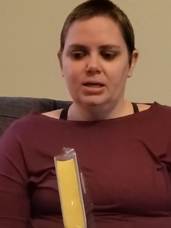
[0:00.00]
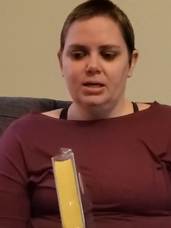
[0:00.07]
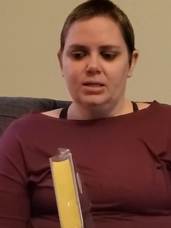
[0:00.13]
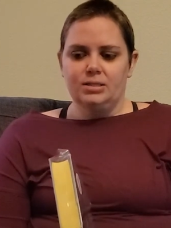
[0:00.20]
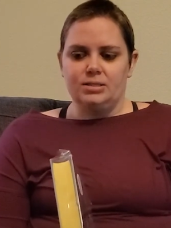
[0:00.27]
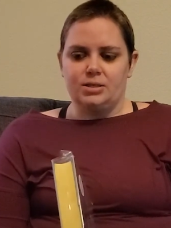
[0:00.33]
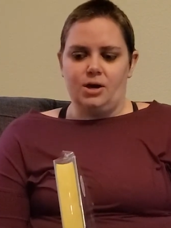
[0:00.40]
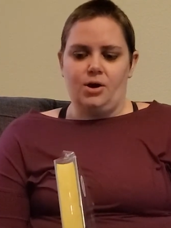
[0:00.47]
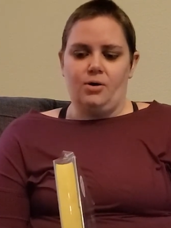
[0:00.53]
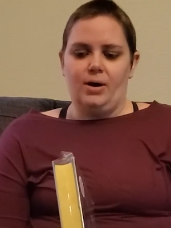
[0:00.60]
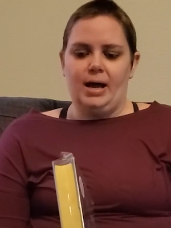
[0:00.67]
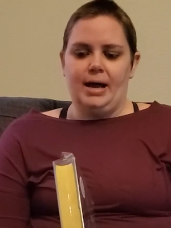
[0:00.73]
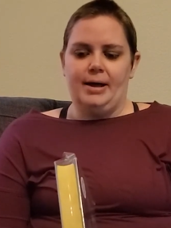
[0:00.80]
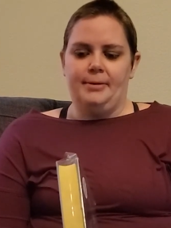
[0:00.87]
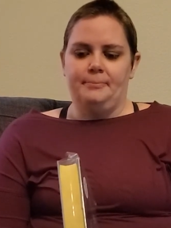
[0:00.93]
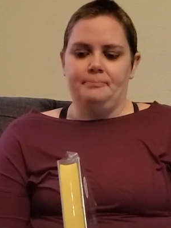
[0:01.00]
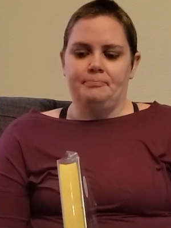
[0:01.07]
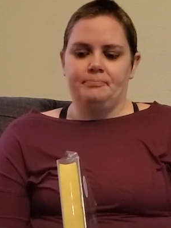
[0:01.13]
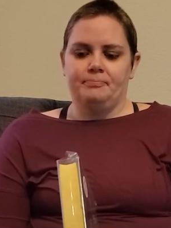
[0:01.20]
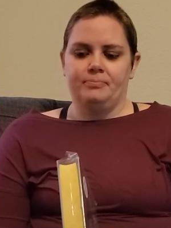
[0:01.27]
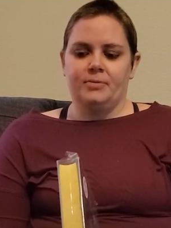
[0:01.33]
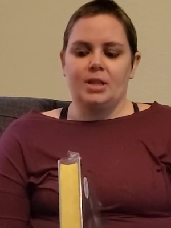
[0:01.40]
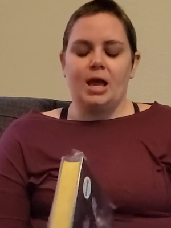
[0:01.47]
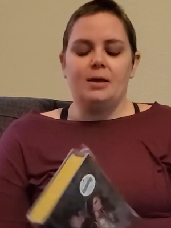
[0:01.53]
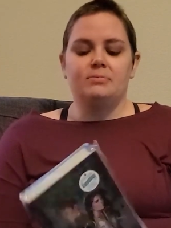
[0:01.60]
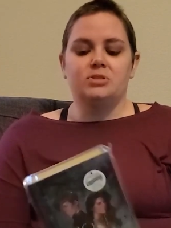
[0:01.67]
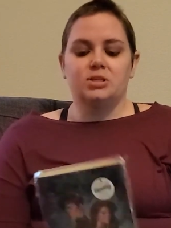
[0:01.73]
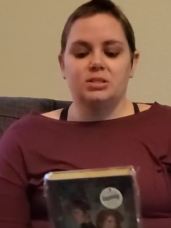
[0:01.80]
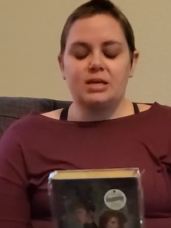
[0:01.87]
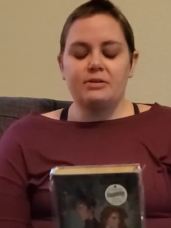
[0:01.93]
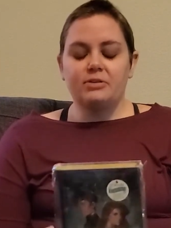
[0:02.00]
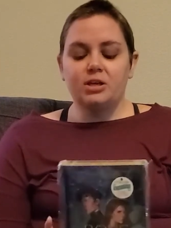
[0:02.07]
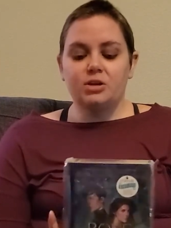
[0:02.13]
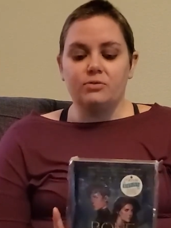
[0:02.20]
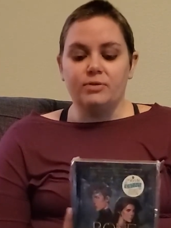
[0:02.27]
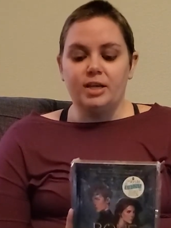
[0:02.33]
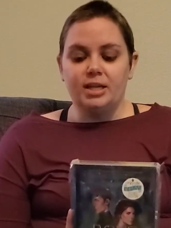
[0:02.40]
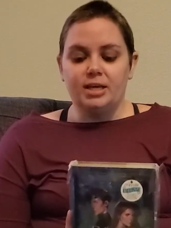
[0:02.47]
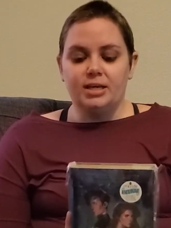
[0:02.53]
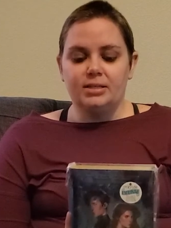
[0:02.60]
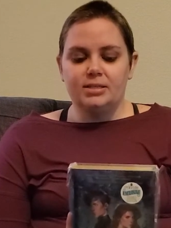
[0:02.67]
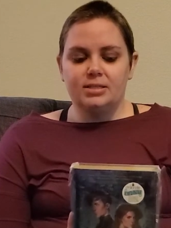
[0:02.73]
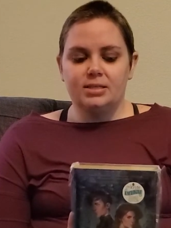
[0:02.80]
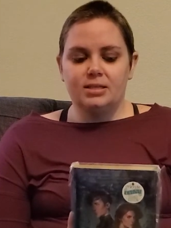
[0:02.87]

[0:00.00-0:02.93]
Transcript: So I'm definitely going to read it.